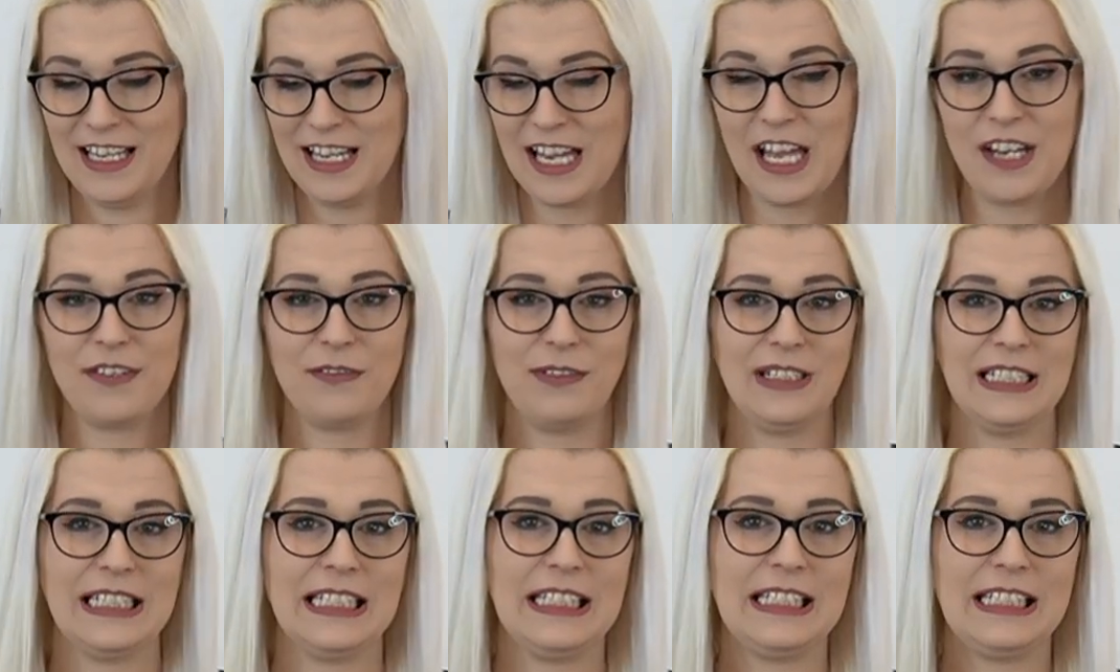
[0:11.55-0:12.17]
and
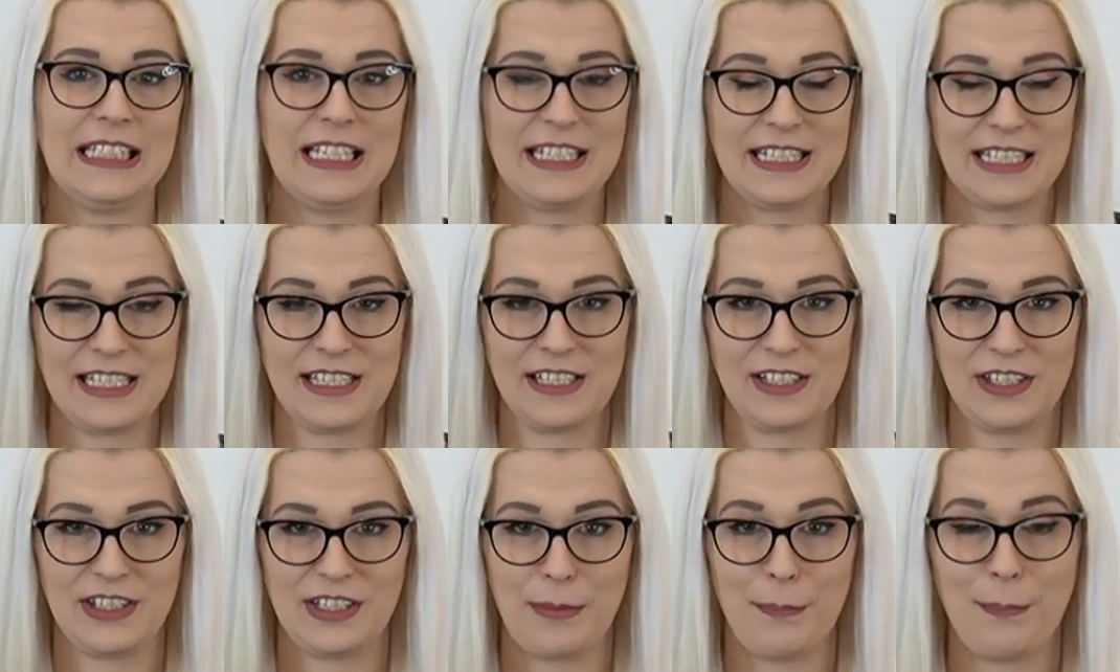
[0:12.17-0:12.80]
really lead
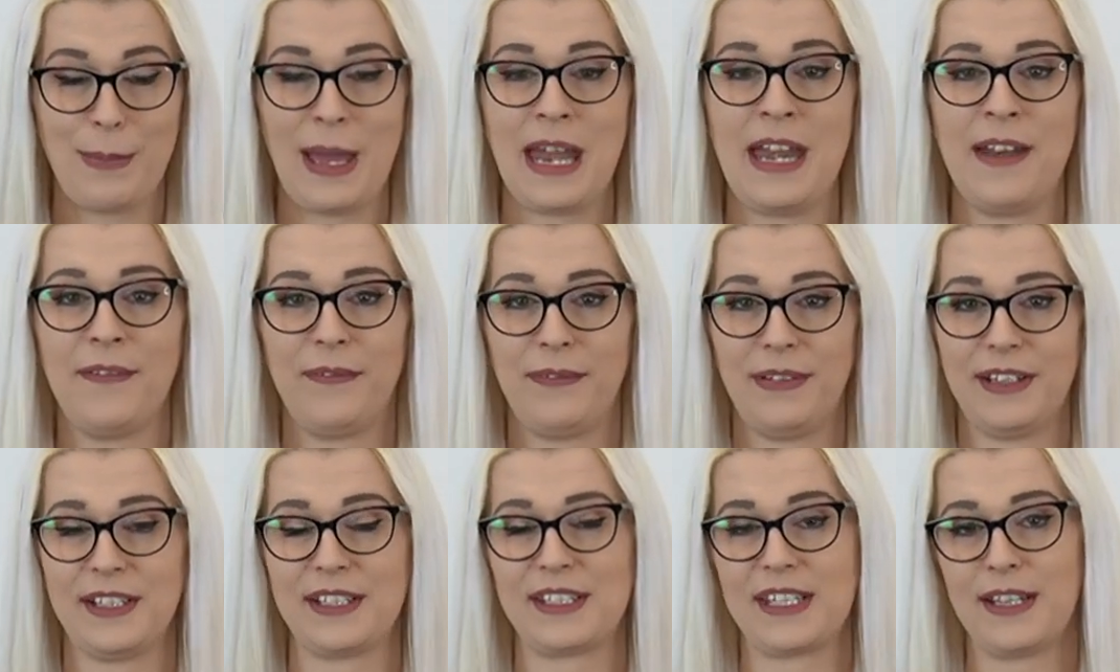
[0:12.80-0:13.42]
into the
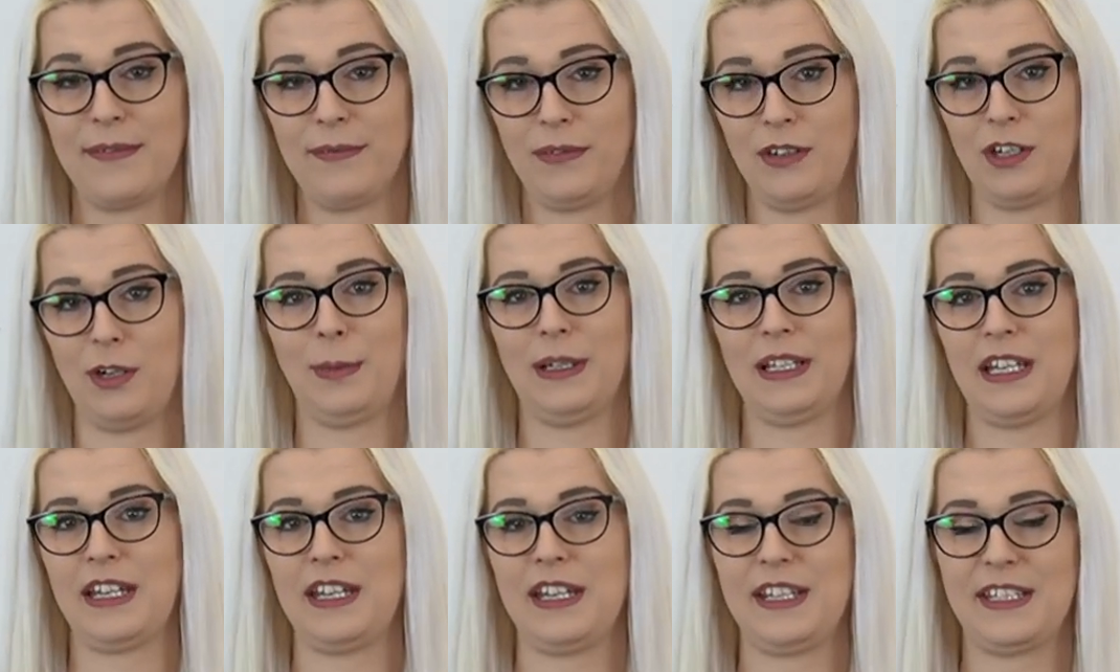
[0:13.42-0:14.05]
benefits that
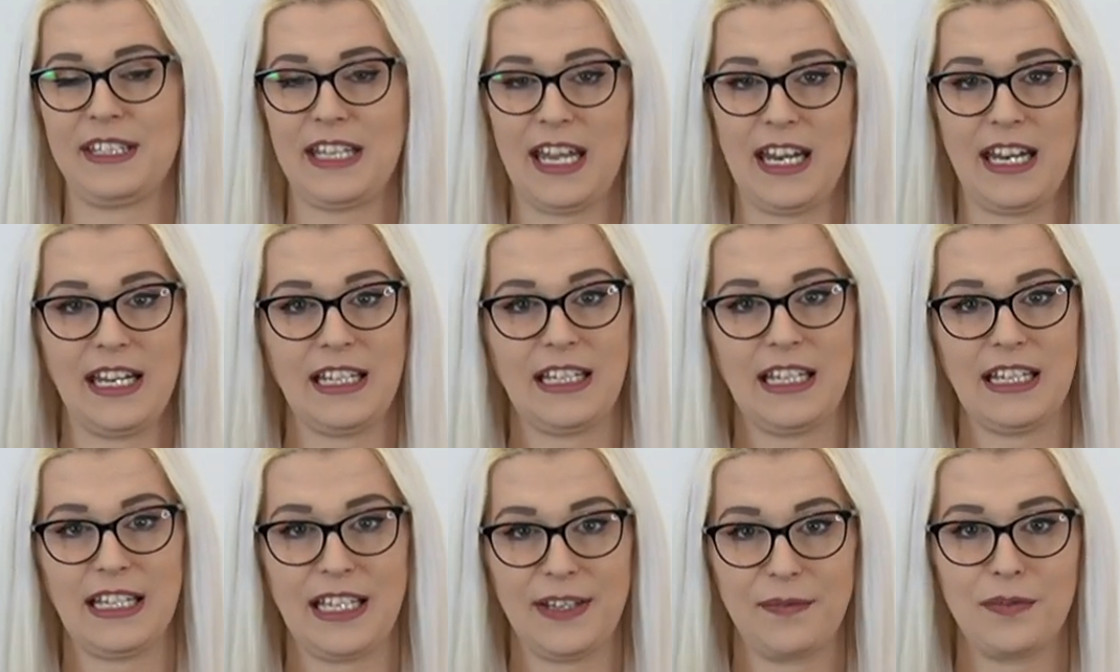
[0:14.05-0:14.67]
vulnerability scanning
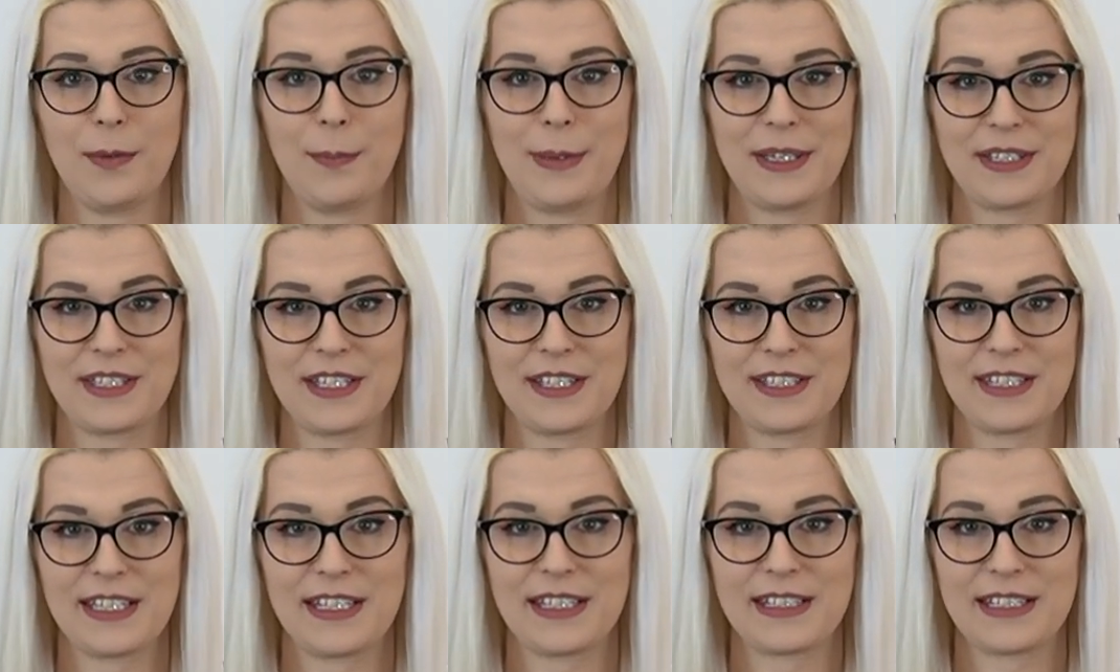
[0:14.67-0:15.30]
can give to
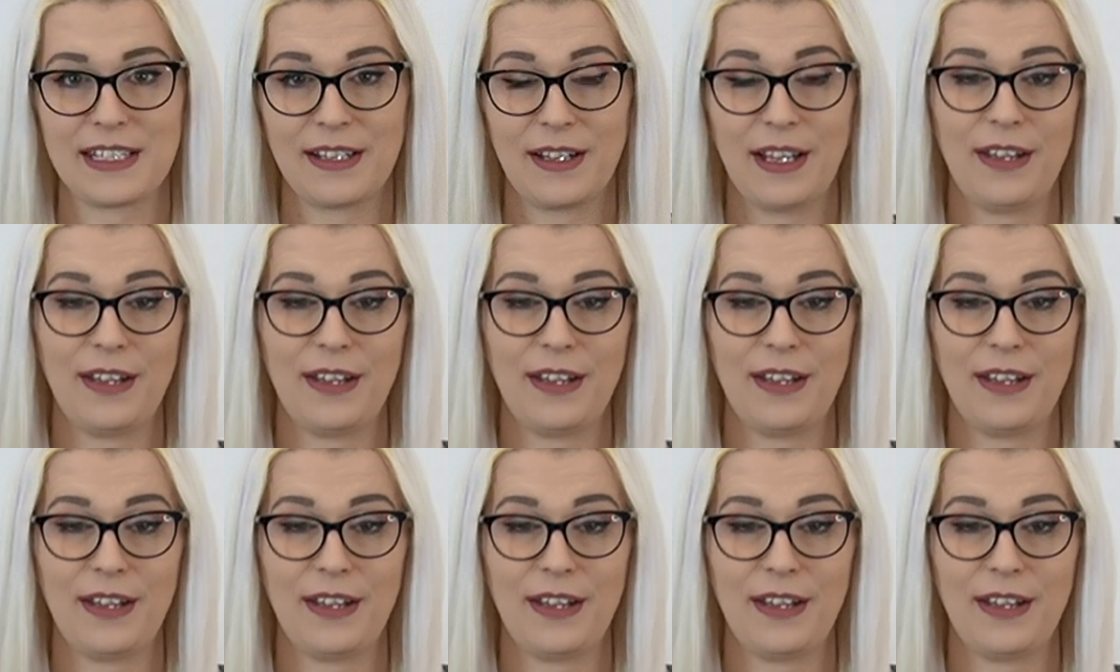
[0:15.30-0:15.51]
businesses.